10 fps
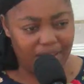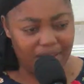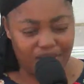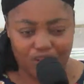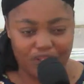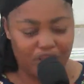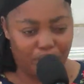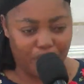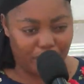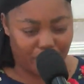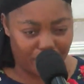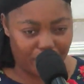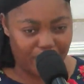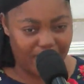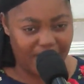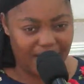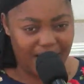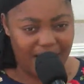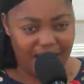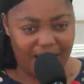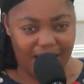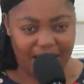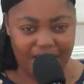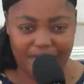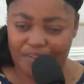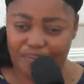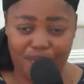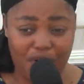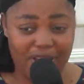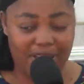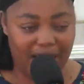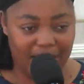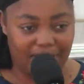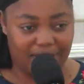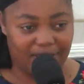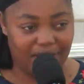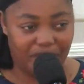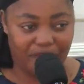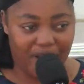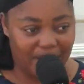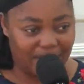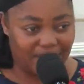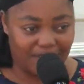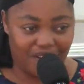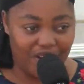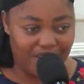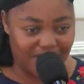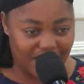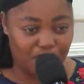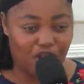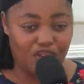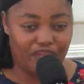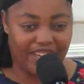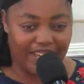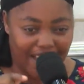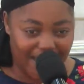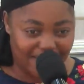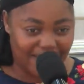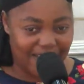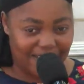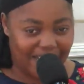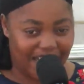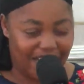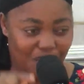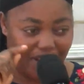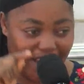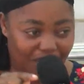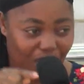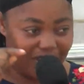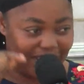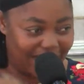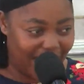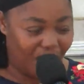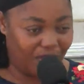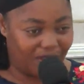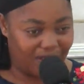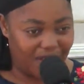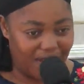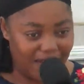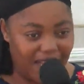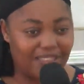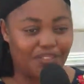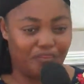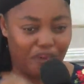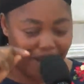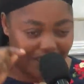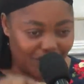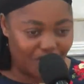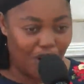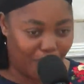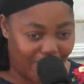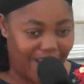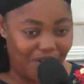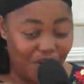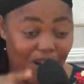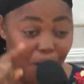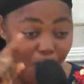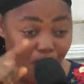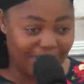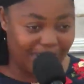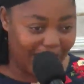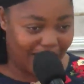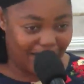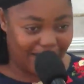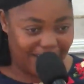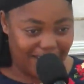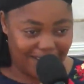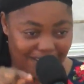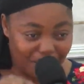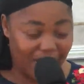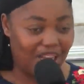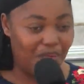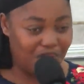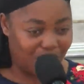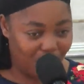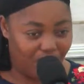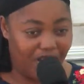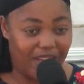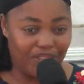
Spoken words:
He kept him for 4 years. I have 4 years, in fact, it's noisy. It's because of the case that I locate to this Lagos. That when my GO prayed, I know that one day the matter will solve.